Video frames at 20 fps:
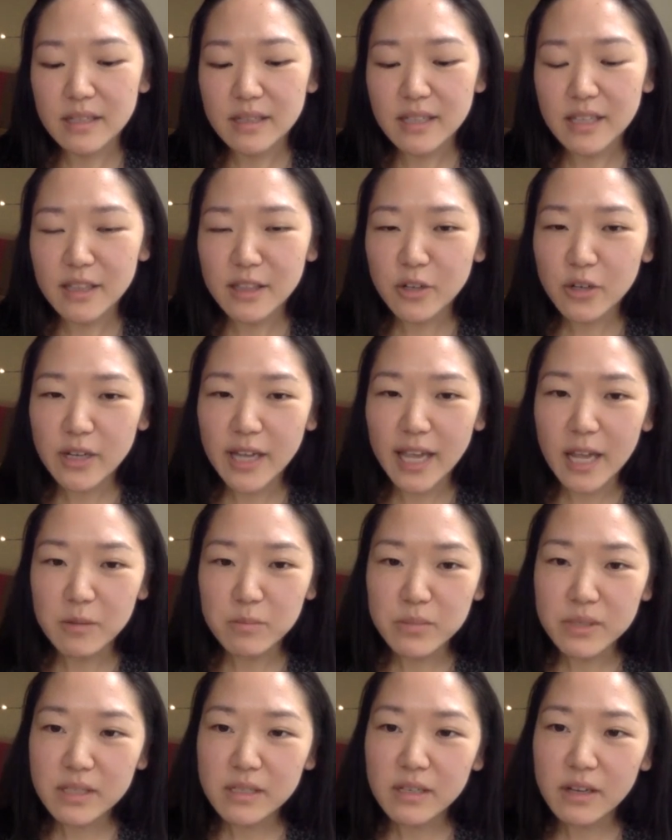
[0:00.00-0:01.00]
then there
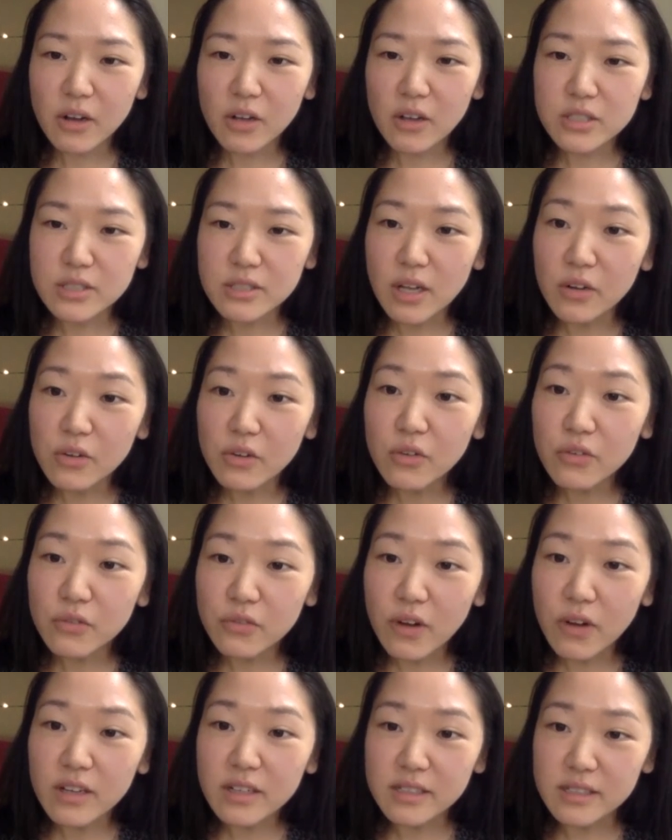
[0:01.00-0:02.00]
can be a subtle
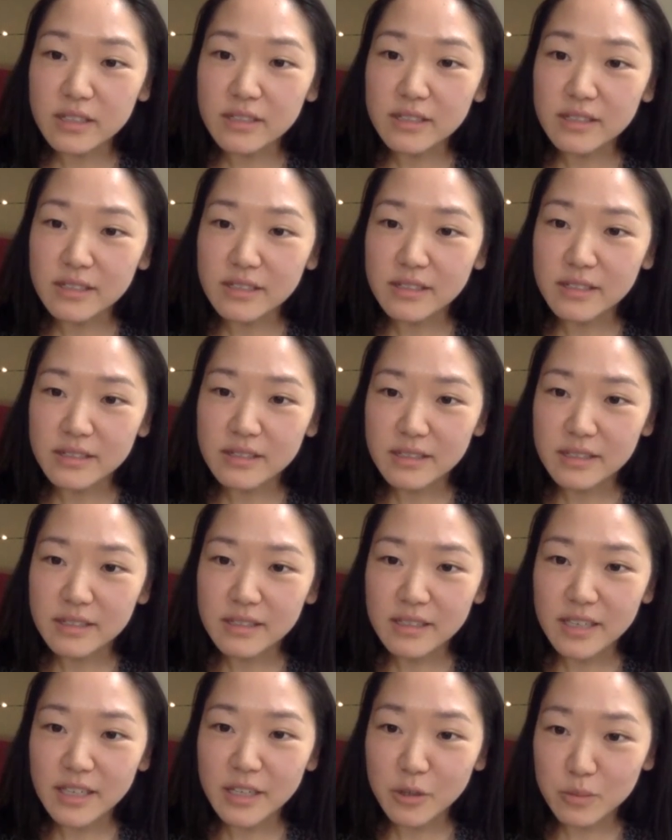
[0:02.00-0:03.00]
fun
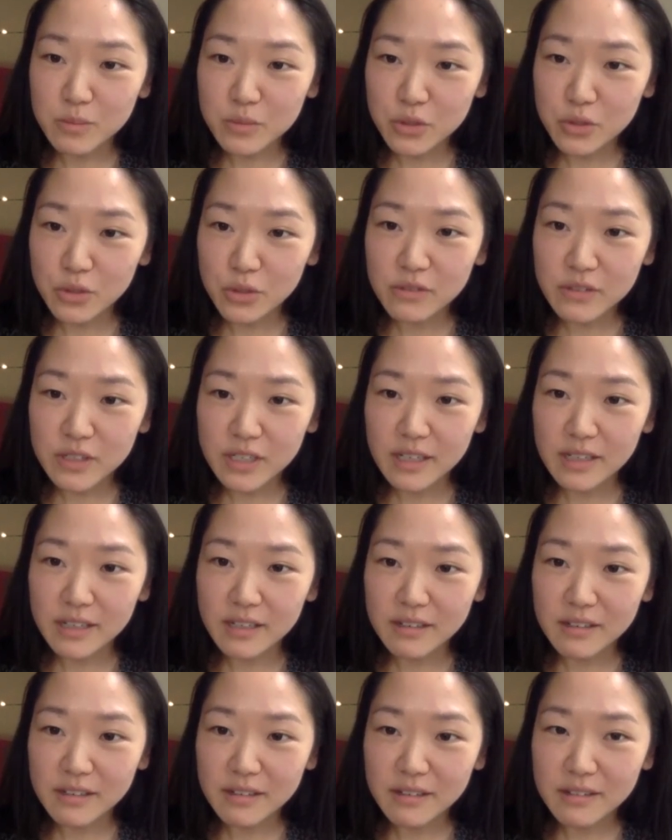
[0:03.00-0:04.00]
in
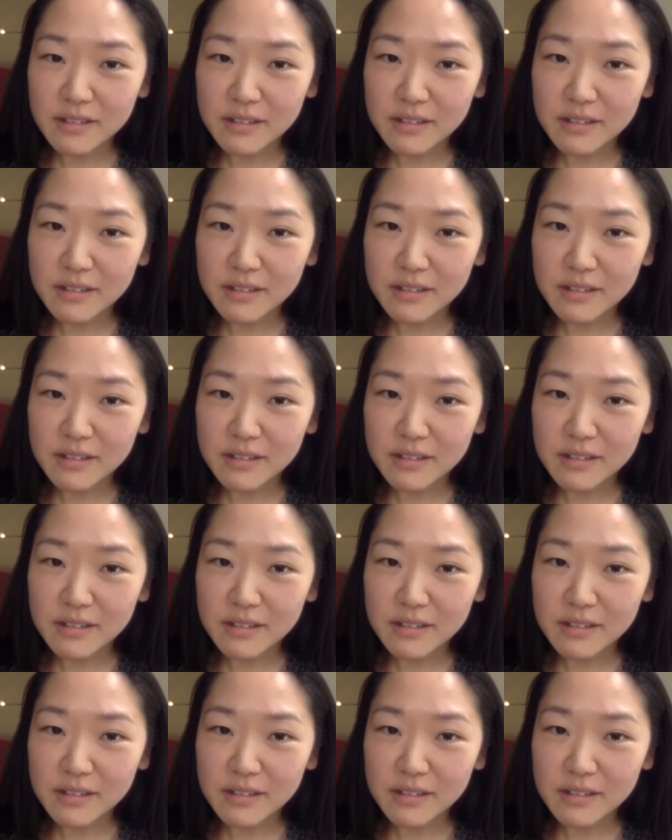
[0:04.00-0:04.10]
observing